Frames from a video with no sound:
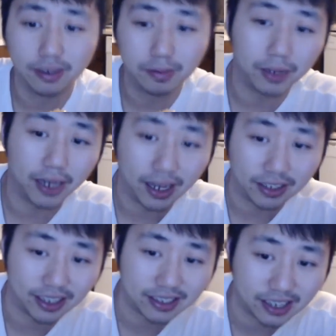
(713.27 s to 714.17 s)
But yeah,
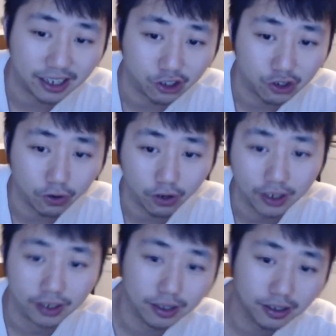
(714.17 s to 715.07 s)
that's the end of the story.
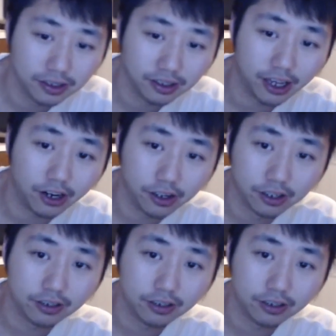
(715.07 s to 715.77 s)
Later.